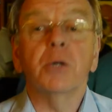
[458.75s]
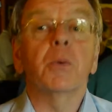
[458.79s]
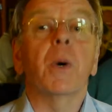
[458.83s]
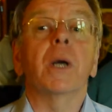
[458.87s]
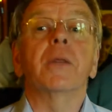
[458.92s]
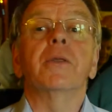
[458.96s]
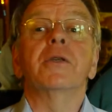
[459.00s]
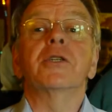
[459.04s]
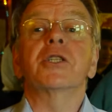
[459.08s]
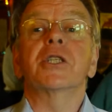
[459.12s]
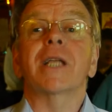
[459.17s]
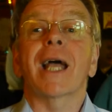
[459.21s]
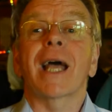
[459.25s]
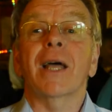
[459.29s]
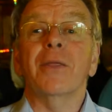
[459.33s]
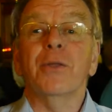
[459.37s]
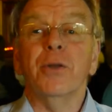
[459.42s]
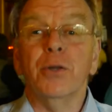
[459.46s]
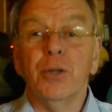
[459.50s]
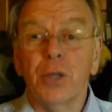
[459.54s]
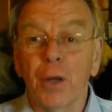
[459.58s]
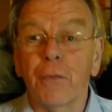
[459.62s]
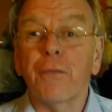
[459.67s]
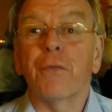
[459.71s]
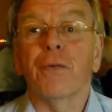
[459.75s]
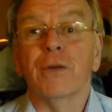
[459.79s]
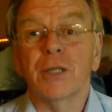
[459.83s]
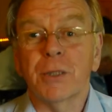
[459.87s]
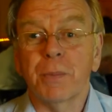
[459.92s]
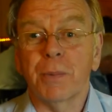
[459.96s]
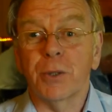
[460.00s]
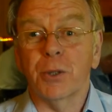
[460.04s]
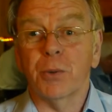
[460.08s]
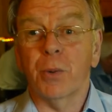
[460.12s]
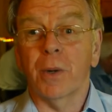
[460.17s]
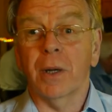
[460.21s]
to understand the difference
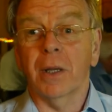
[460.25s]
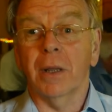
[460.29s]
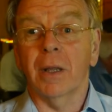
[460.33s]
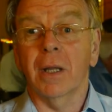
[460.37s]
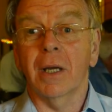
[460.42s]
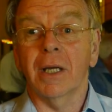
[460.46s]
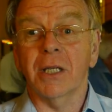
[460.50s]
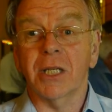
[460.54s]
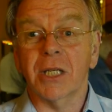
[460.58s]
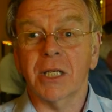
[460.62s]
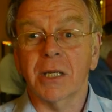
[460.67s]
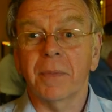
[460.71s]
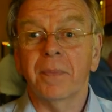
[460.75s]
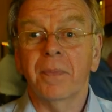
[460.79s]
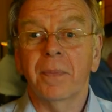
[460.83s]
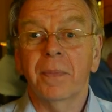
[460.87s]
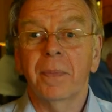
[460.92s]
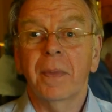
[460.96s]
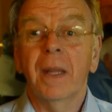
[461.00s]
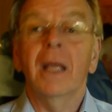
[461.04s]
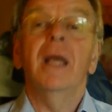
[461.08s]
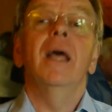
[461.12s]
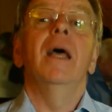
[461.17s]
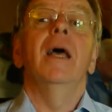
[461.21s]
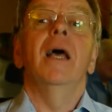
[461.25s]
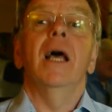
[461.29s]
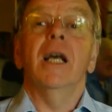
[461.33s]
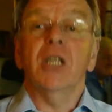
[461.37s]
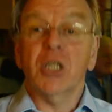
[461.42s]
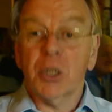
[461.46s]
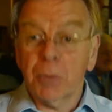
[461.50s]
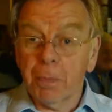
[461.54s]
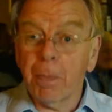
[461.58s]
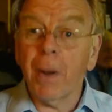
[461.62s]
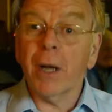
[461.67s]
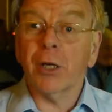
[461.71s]
between these,
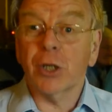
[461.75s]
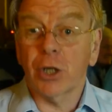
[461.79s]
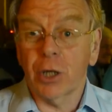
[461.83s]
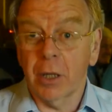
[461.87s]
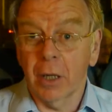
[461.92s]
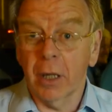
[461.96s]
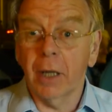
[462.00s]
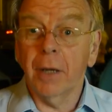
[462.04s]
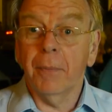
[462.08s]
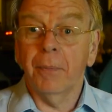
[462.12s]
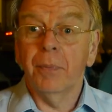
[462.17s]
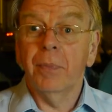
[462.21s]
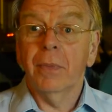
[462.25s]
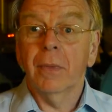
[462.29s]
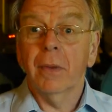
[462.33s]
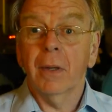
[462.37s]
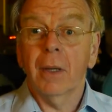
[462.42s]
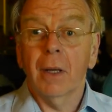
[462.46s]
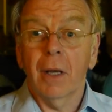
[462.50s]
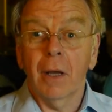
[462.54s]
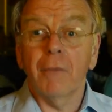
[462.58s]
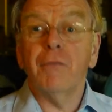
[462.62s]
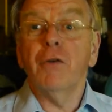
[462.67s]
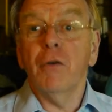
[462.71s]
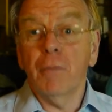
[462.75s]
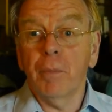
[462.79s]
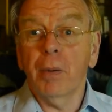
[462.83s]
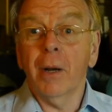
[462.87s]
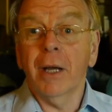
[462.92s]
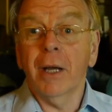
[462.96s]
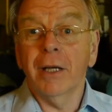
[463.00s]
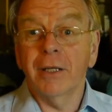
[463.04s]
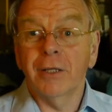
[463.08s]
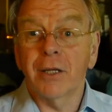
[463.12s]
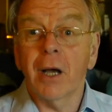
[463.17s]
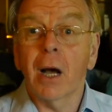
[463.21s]
especially if you've
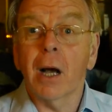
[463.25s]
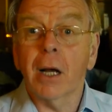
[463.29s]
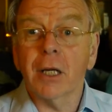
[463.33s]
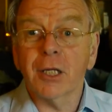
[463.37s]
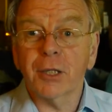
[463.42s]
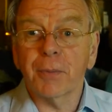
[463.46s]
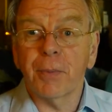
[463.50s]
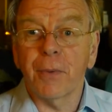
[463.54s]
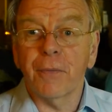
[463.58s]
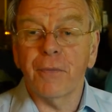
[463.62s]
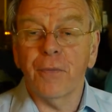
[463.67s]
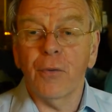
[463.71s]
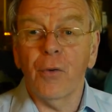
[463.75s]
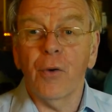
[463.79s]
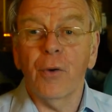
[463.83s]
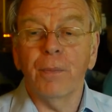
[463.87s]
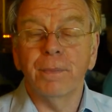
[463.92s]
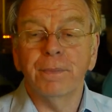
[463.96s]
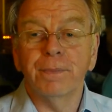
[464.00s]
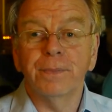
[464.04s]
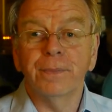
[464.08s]
played darts before.